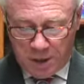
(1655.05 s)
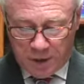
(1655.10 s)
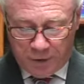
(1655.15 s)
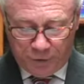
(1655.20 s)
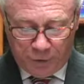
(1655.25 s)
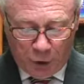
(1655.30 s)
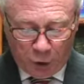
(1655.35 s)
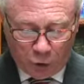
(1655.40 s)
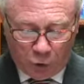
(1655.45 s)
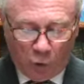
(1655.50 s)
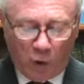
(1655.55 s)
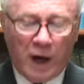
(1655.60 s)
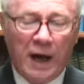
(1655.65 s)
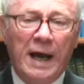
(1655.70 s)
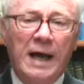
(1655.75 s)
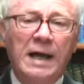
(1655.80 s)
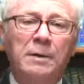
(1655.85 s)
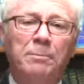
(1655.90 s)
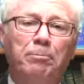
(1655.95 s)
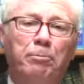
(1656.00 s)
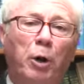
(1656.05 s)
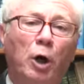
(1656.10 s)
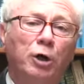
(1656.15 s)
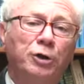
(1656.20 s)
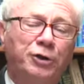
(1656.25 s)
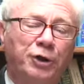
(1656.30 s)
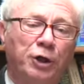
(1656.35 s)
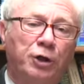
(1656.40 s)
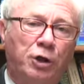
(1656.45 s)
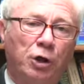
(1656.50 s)
the great
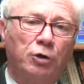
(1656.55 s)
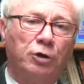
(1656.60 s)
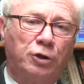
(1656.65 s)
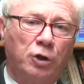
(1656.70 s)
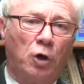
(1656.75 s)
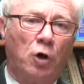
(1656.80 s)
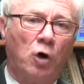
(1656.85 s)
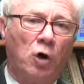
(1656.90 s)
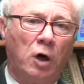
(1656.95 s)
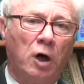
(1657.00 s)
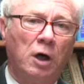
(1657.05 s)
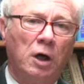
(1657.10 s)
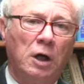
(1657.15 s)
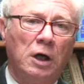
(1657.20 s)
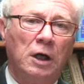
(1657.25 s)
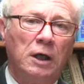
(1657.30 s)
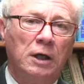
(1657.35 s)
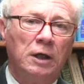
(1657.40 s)
persecutor